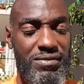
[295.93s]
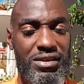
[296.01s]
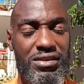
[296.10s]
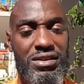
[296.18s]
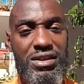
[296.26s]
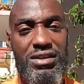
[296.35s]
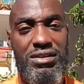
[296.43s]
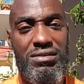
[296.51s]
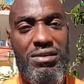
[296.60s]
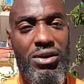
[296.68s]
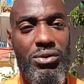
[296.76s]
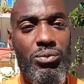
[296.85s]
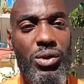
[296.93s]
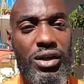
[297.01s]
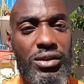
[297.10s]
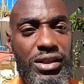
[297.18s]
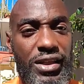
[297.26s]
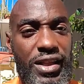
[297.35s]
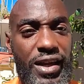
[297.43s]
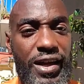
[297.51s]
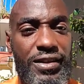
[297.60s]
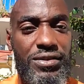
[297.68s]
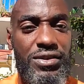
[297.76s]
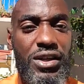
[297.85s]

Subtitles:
got the whole world at their hands.